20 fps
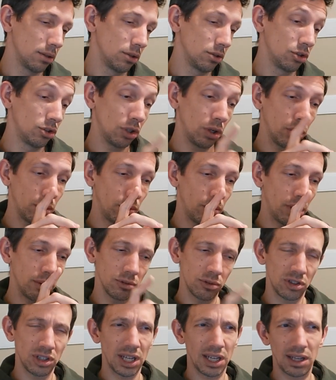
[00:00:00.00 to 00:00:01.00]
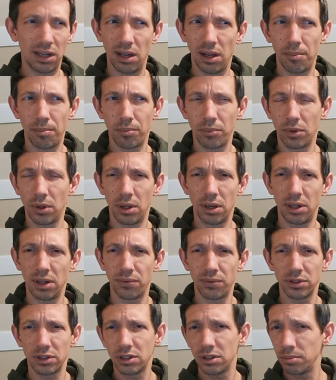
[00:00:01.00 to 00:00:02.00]
So I was checking up the uh,
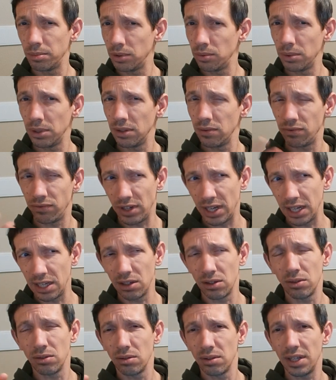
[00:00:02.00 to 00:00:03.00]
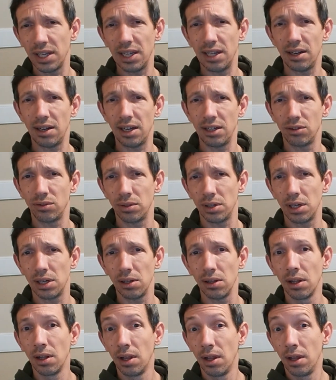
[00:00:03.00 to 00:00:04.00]
differences between vinyl and
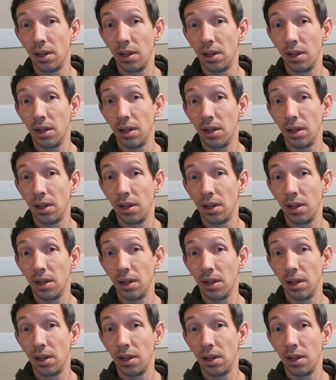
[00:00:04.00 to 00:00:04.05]
nitrile,